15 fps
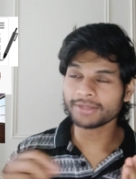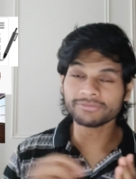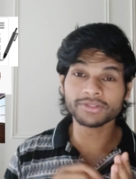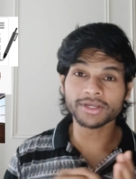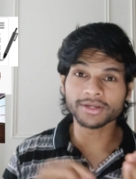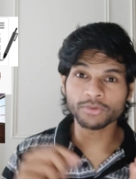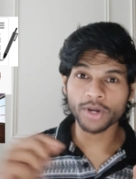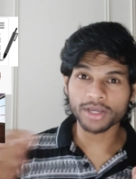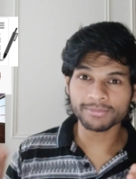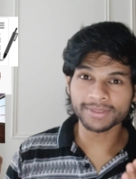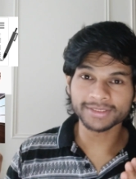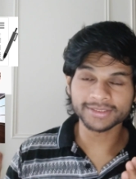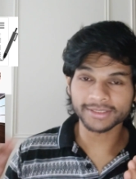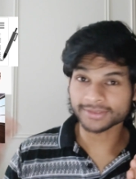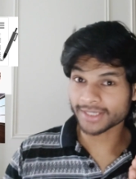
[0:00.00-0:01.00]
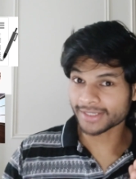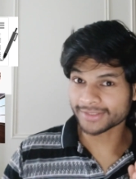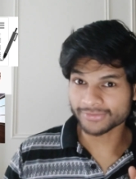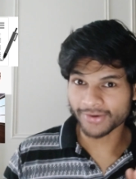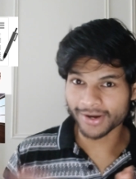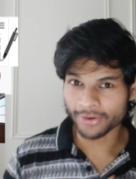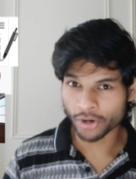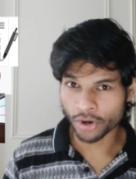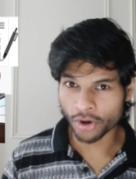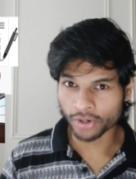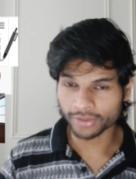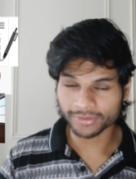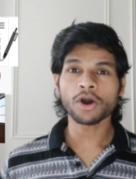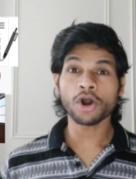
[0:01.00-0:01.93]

if the requirements are satisfied or not.